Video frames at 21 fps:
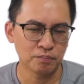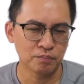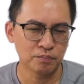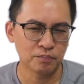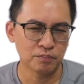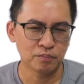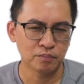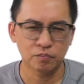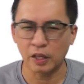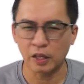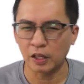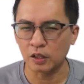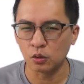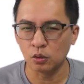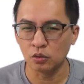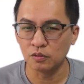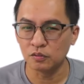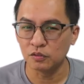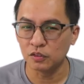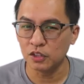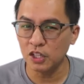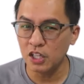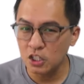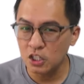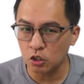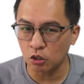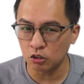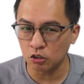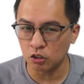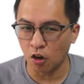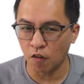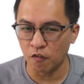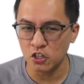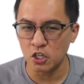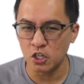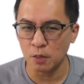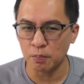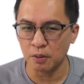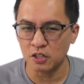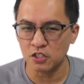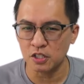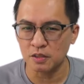Take note, this is not the official
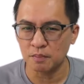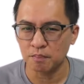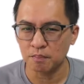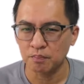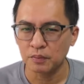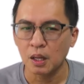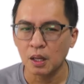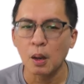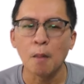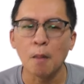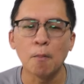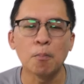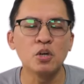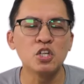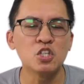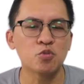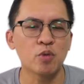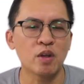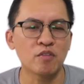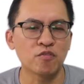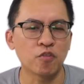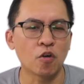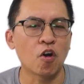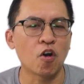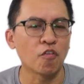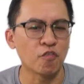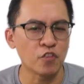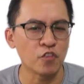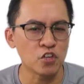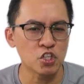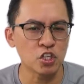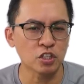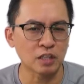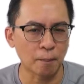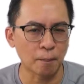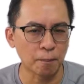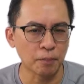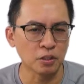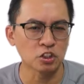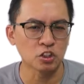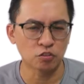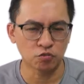pricing. Please wait for official
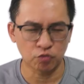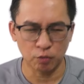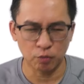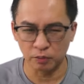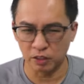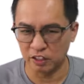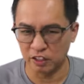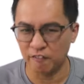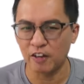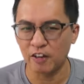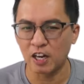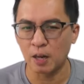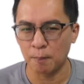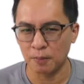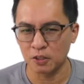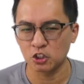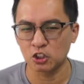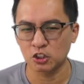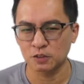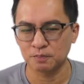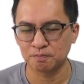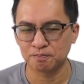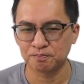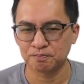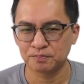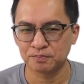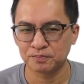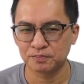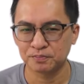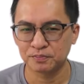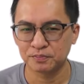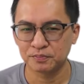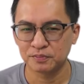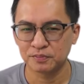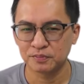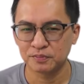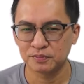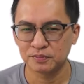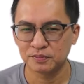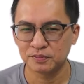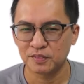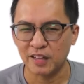numbers from the developers.
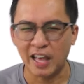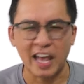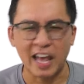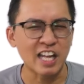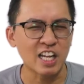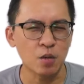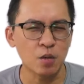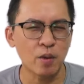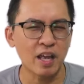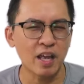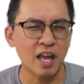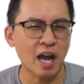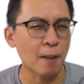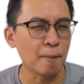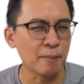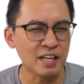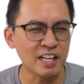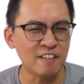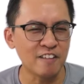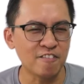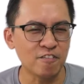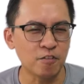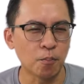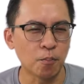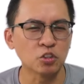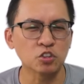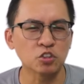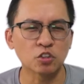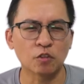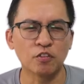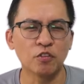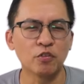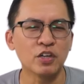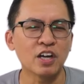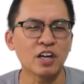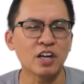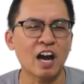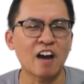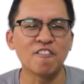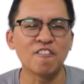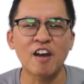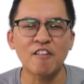Anyway, I believe most of you here are
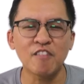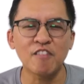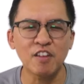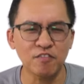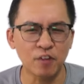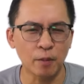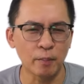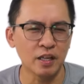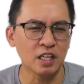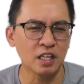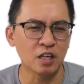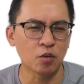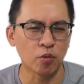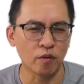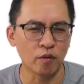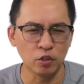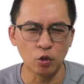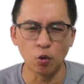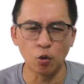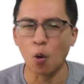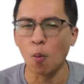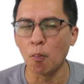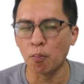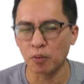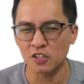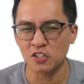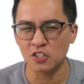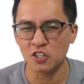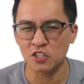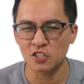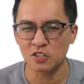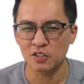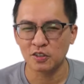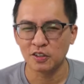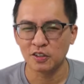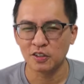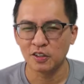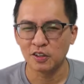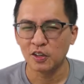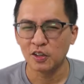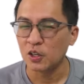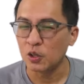very familiar with new home prices.
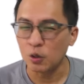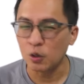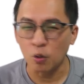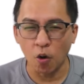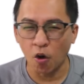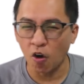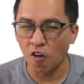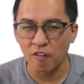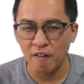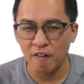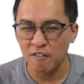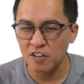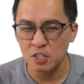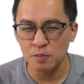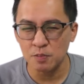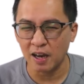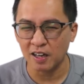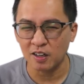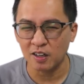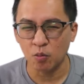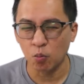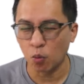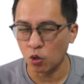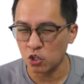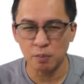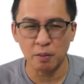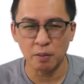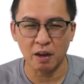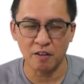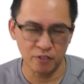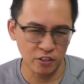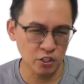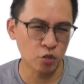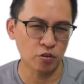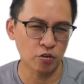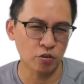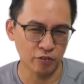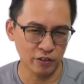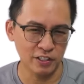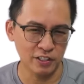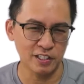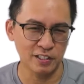You're all very smart watching my video
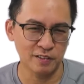already.